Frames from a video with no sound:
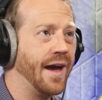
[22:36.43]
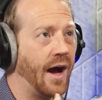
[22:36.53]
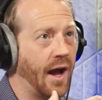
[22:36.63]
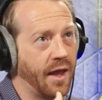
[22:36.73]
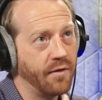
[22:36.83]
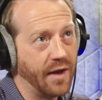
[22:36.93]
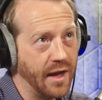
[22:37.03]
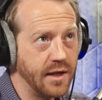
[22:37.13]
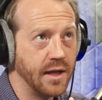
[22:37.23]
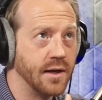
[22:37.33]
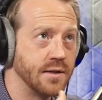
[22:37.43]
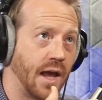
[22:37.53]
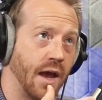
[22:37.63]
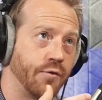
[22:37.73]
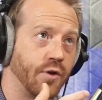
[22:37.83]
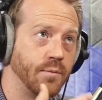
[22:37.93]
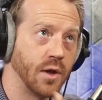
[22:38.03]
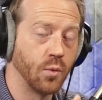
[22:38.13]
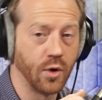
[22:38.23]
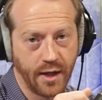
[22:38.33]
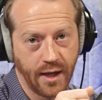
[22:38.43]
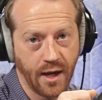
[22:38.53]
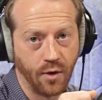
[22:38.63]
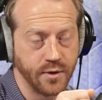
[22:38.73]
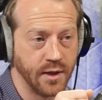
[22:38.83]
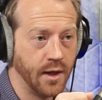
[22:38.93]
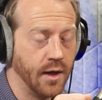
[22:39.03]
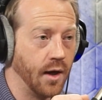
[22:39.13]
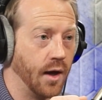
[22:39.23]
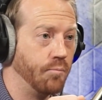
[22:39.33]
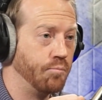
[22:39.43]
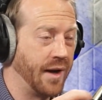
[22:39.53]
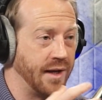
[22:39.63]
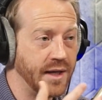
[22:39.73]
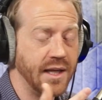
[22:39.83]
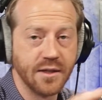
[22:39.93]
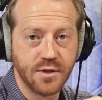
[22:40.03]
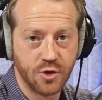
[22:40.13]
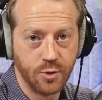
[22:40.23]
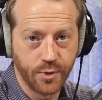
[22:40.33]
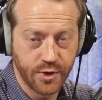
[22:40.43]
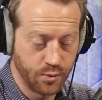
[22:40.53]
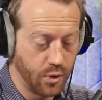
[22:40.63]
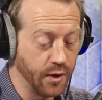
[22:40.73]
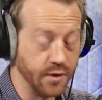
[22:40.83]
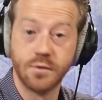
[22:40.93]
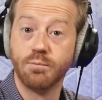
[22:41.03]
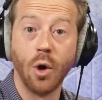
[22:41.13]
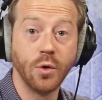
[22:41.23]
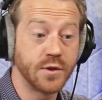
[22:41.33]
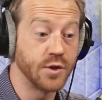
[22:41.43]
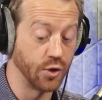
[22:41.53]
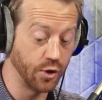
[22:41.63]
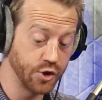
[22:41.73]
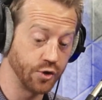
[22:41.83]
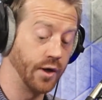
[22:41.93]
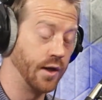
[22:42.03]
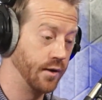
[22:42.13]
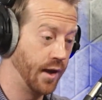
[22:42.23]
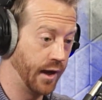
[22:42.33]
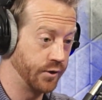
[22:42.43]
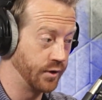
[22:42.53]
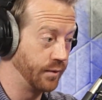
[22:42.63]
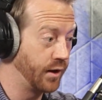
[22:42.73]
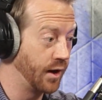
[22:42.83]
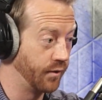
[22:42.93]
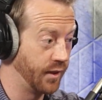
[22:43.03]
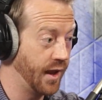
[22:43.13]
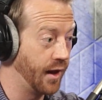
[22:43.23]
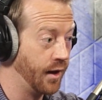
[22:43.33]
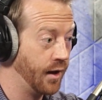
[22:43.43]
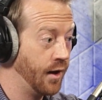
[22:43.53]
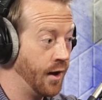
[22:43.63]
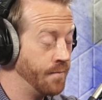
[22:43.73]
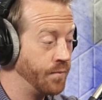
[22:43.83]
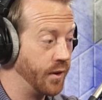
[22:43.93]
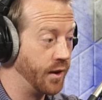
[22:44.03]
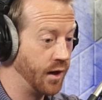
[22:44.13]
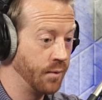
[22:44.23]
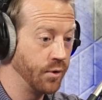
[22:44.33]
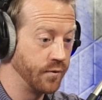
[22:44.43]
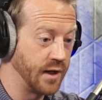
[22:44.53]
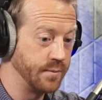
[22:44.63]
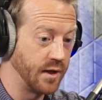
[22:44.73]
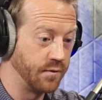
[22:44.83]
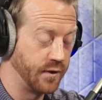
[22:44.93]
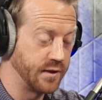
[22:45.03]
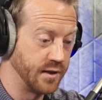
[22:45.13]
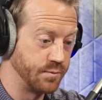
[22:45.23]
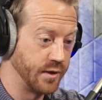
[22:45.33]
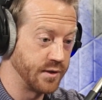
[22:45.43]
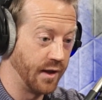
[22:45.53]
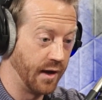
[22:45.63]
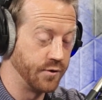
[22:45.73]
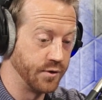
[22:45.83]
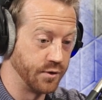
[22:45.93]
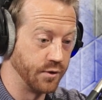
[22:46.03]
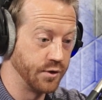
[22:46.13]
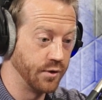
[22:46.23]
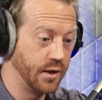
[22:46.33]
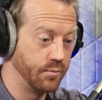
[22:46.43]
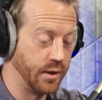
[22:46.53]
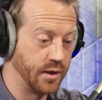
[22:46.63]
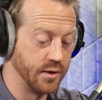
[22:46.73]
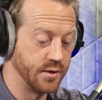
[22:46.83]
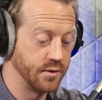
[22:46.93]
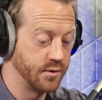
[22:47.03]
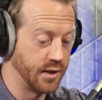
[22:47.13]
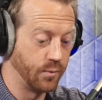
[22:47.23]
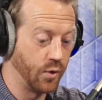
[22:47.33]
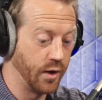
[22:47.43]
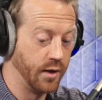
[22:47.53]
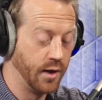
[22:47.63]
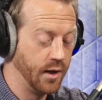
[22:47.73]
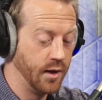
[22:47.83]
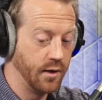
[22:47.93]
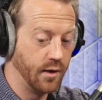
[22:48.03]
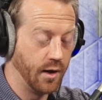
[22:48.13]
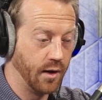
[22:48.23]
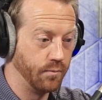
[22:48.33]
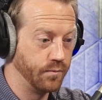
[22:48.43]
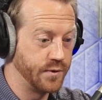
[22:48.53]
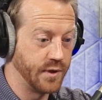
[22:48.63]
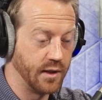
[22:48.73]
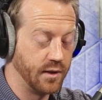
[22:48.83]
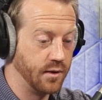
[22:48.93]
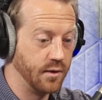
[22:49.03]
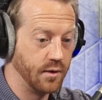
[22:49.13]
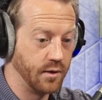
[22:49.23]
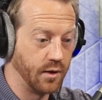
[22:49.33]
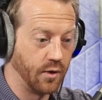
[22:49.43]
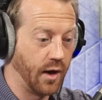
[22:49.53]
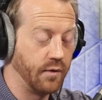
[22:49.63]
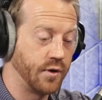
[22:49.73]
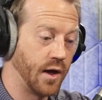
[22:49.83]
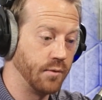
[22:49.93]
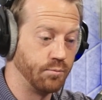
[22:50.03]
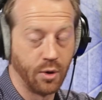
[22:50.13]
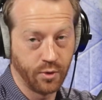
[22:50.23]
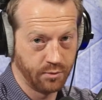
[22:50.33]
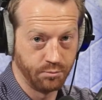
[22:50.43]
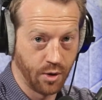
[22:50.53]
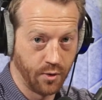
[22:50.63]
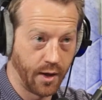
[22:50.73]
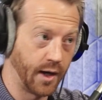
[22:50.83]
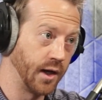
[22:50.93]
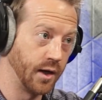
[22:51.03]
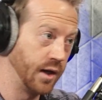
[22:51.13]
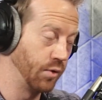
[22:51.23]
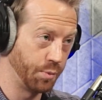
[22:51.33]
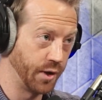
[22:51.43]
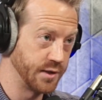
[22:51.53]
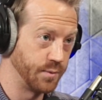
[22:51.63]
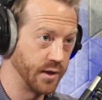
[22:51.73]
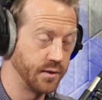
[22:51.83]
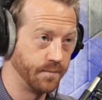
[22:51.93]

I have achiness after I'm done working out. My knee is super swollen. Post-surgery, actually, let me cover that. The number of times I've fixed this muscle after surgery because someone said, I've got bone on bone and I need a knee replacement,